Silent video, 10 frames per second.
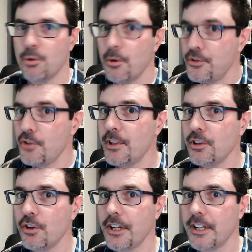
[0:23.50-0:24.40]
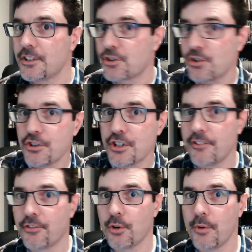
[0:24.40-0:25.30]
if you've been looking and
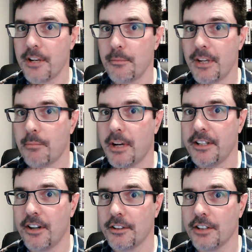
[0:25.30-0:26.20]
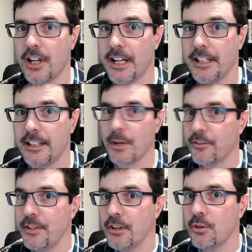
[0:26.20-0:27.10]
searching for a way to make money online,
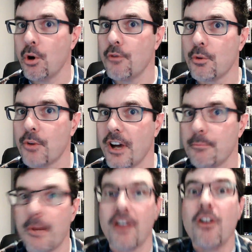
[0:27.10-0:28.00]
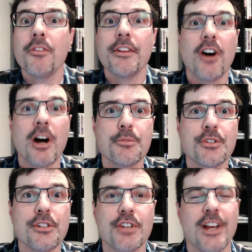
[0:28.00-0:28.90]
feel overwhelmed by all the
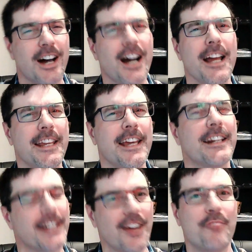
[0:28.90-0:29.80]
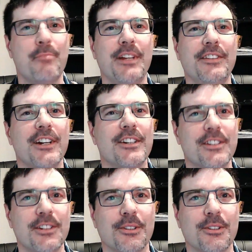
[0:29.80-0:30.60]
options, I get it. I've been there too.